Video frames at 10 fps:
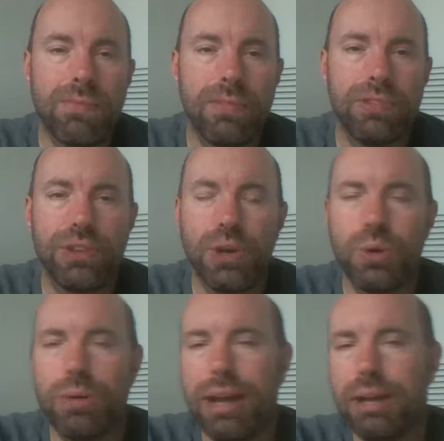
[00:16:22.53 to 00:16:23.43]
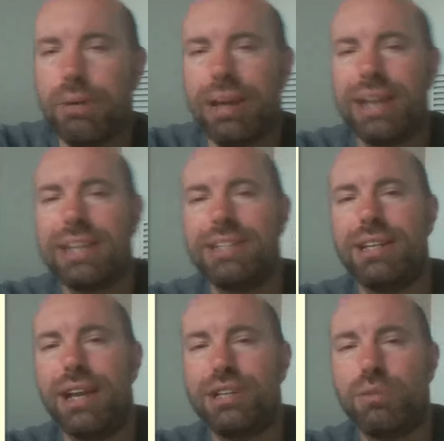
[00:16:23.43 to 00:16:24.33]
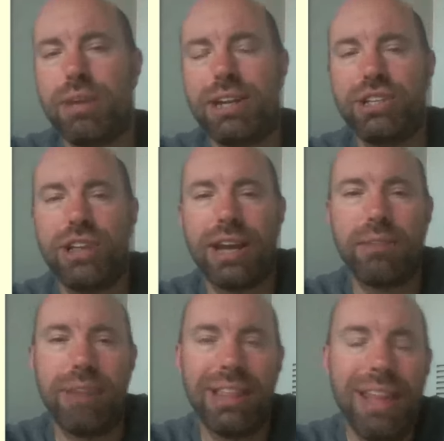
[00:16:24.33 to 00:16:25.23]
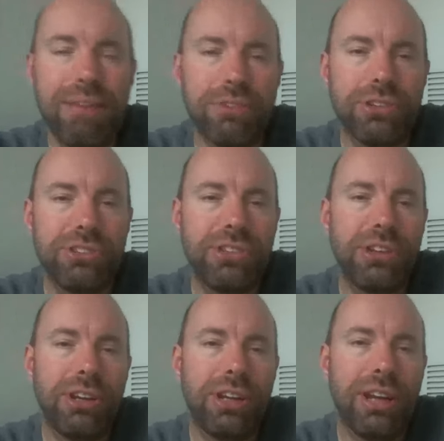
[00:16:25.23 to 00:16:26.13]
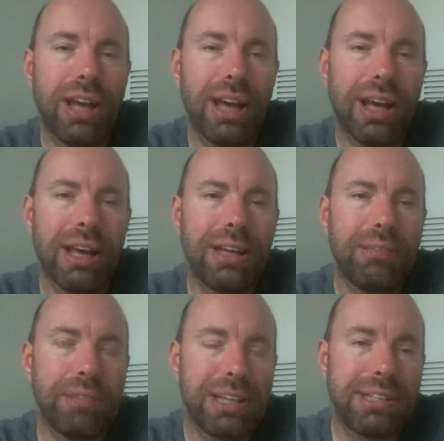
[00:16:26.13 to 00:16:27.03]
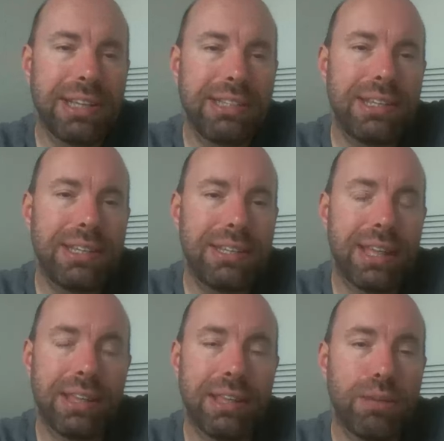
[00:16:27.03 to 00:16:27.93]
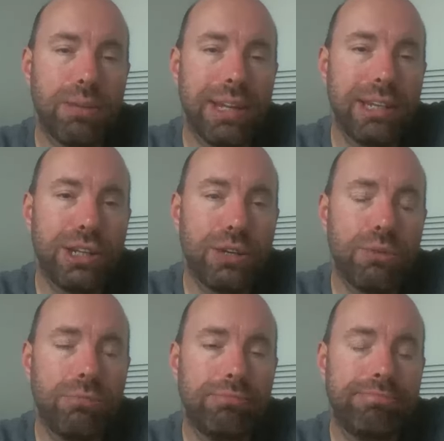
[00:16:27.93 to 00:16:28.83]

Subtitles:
So anyway, it is a nice way to check my levels because that's a thing we need to do.